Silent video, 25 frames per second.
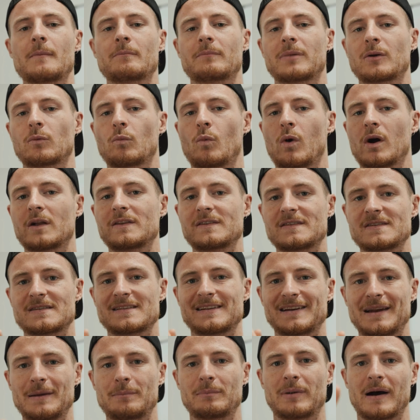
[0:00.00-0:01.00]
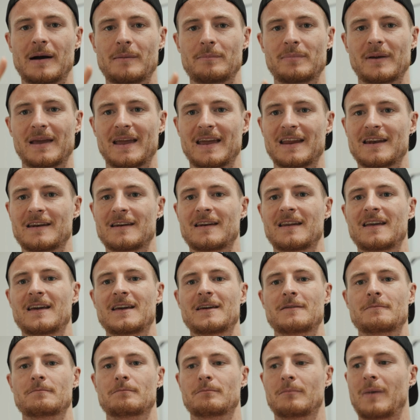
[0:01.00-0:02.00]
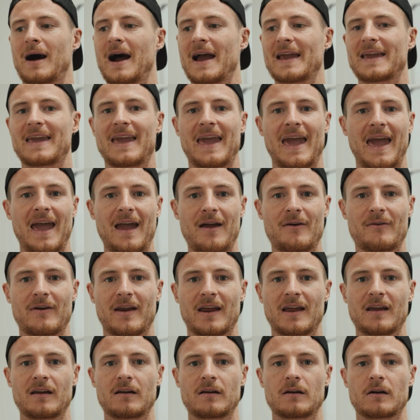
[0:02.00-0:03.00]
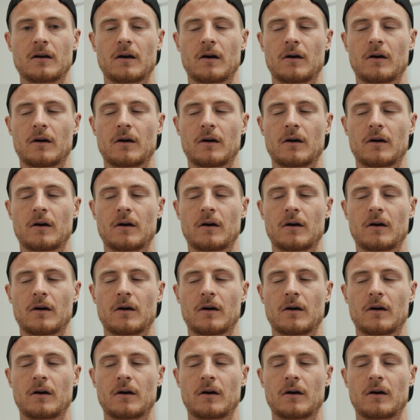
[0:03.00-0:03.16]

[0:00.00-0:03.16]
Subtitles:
but one slip up in my caring